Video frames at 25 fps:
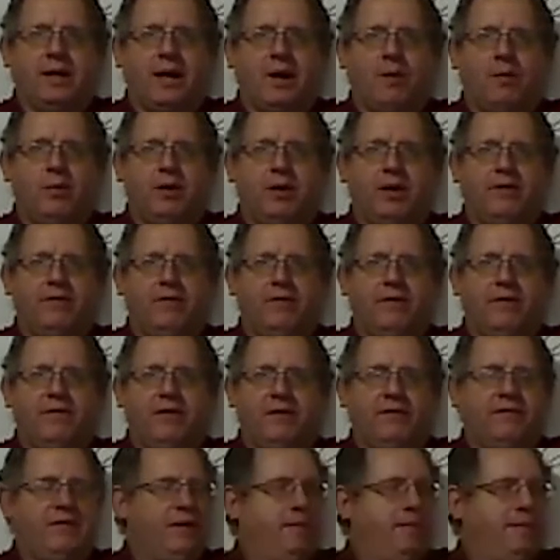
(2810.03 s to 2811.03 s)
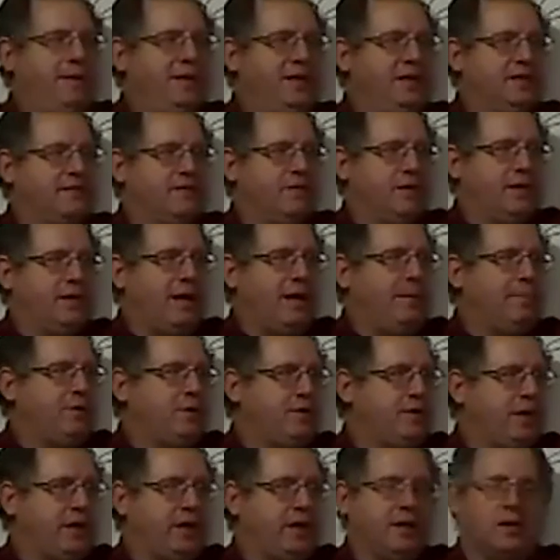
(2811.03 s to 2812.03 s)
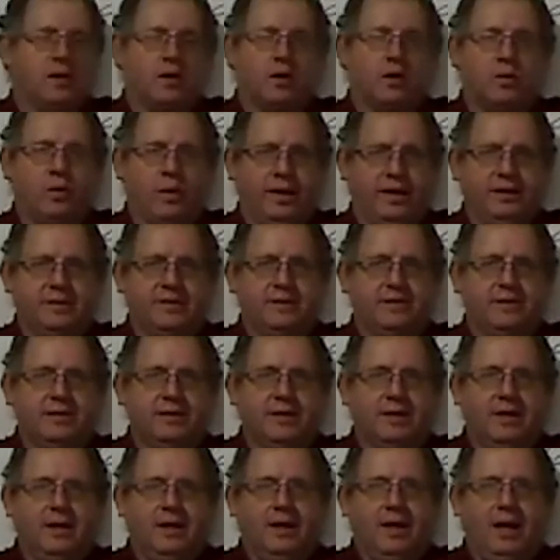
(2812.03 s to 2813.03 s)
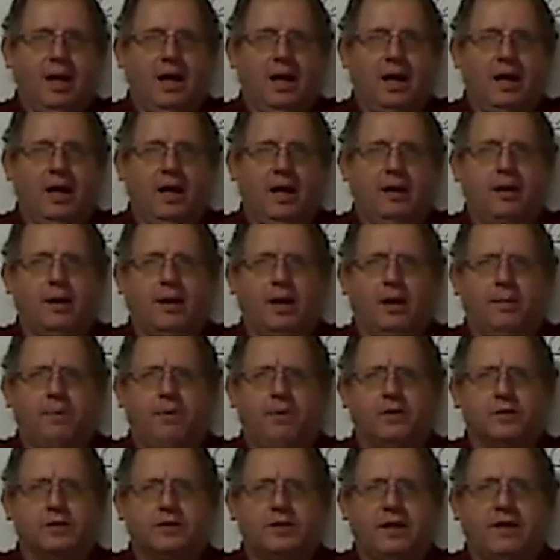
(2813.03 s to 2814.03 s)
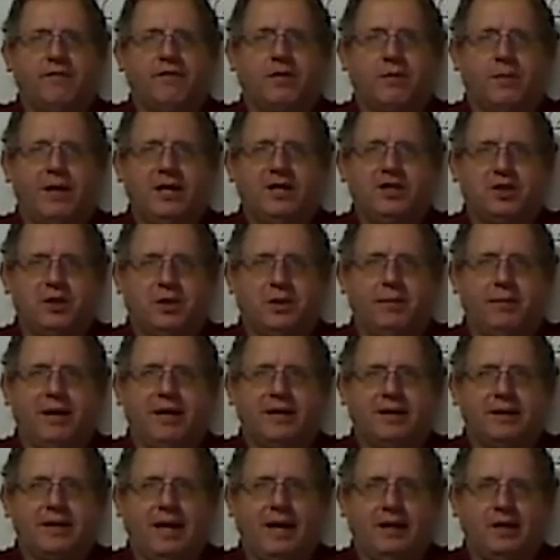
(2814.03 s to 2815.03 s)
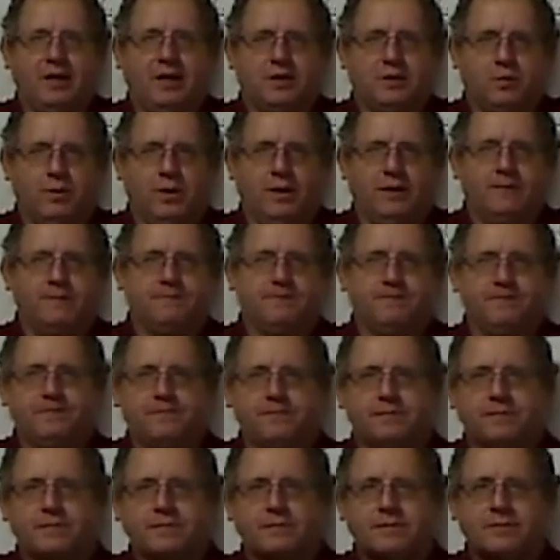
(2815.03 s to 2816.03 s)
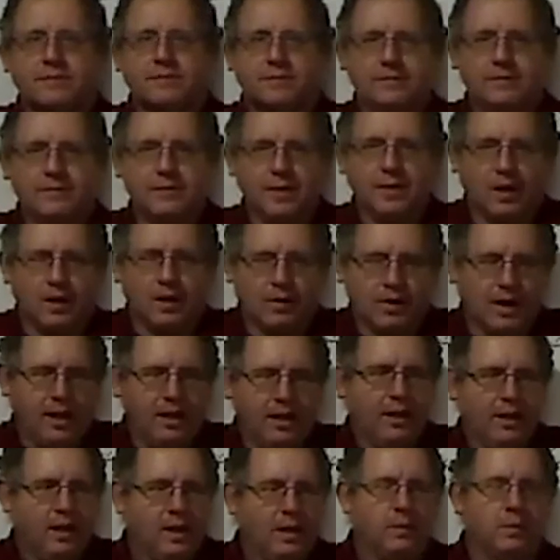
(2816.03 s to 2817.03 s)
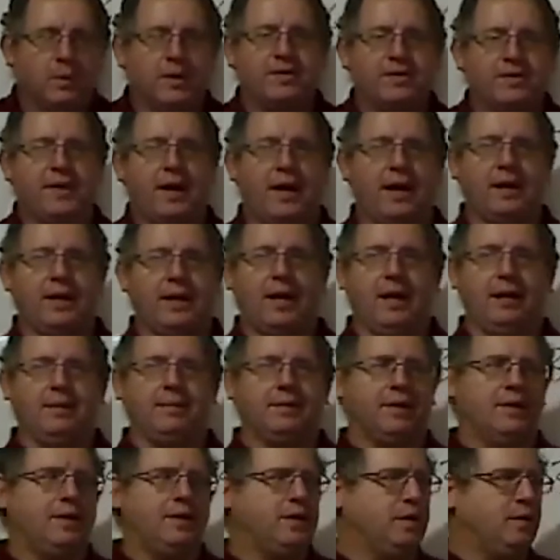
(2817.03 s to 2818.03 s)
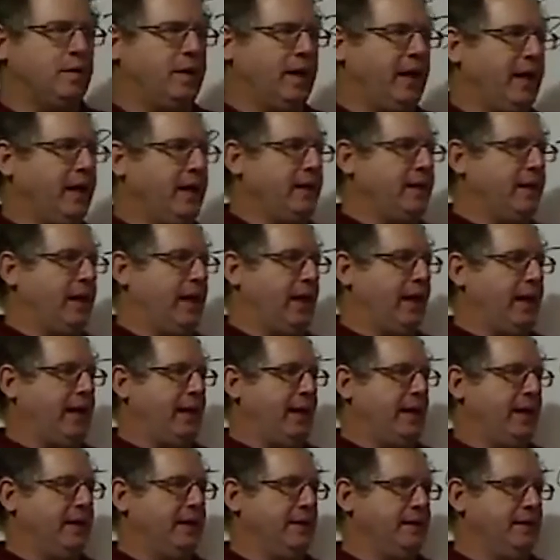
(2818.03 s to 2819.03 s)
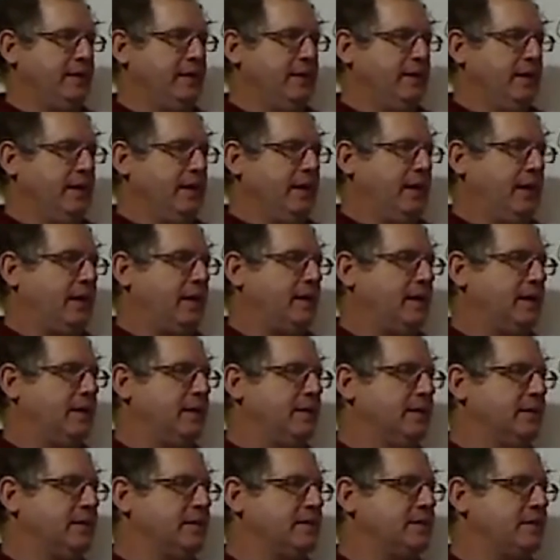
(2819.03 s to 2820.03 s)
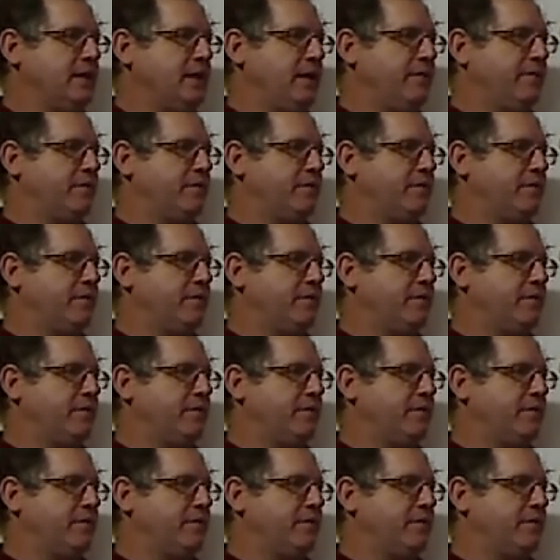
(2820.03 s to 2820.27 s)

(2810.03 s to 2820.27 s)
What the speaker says: I will give you 50 minutes for that particular quiz. And I'll post information about that as well. All right, with that, I'm going to go ahead and let's see.